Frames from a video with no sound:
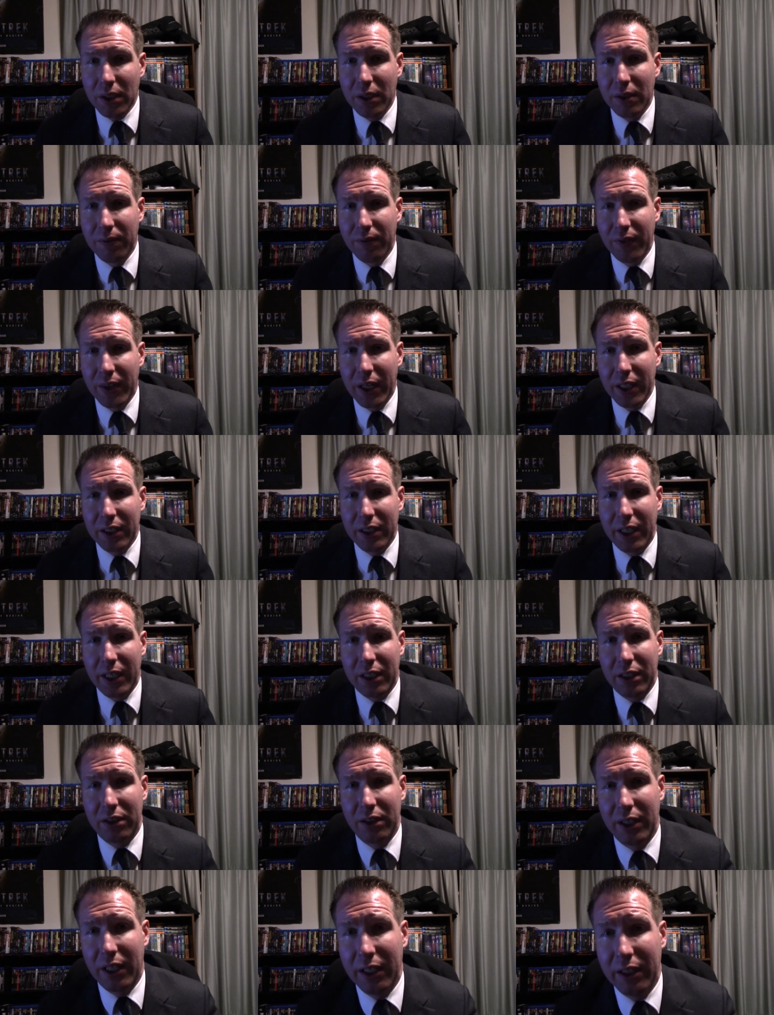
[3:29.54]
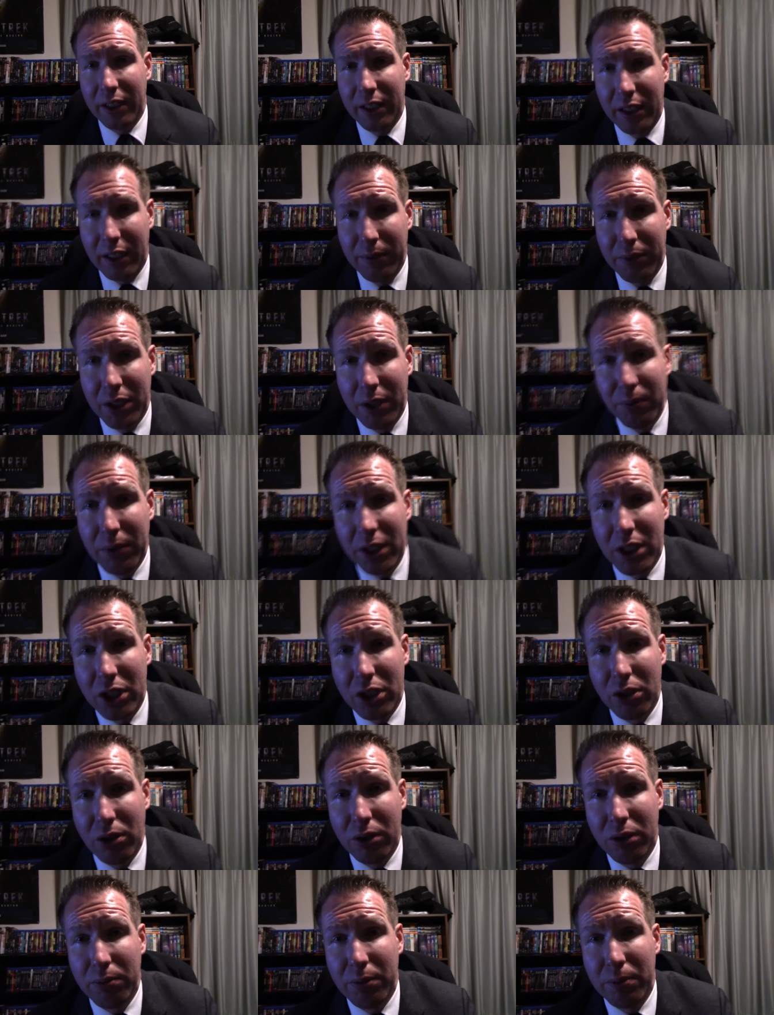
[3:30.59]
In fact, actually, I think I should, we should
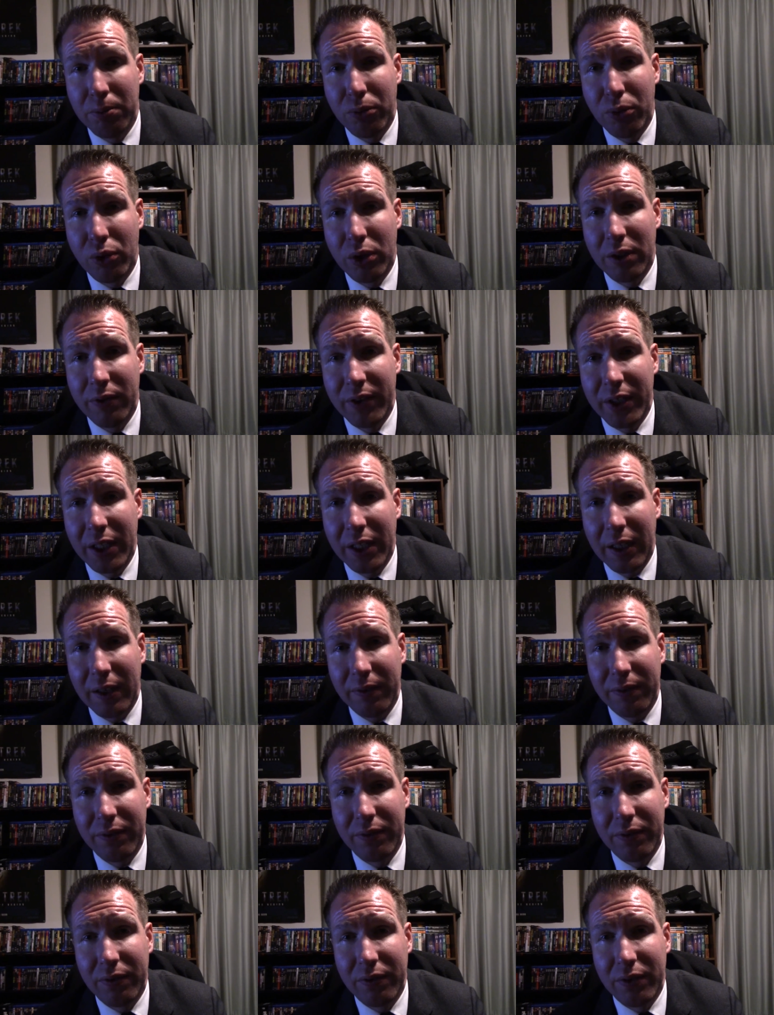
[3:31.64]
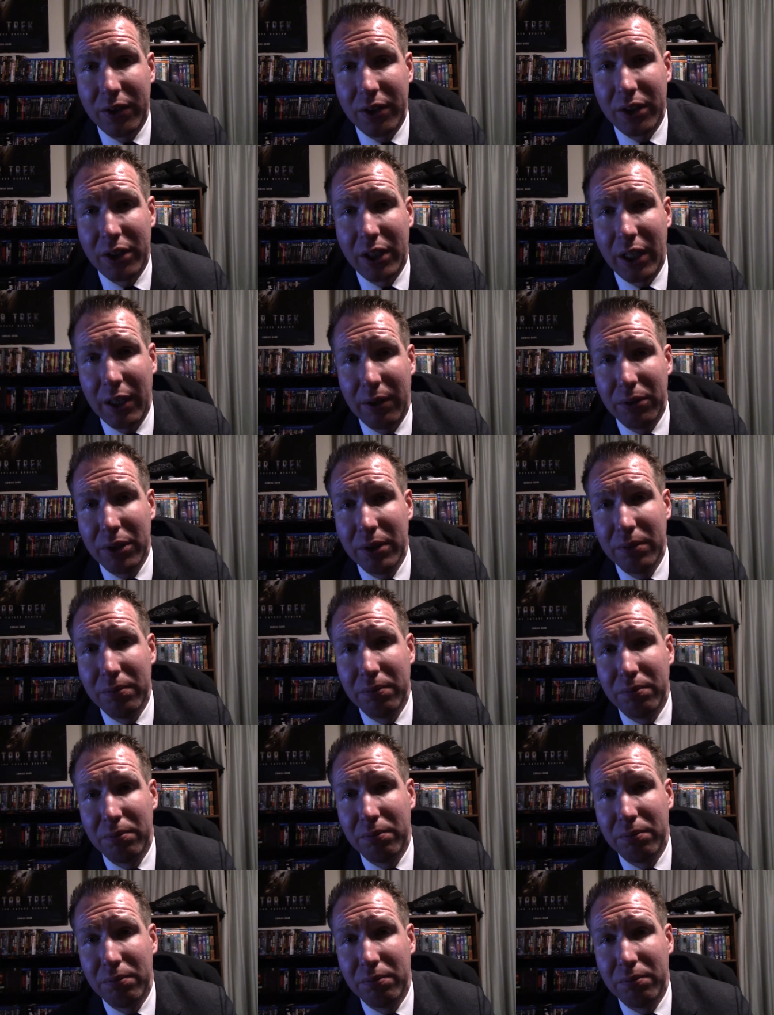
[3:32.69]
show a little bit more of it off, shall we?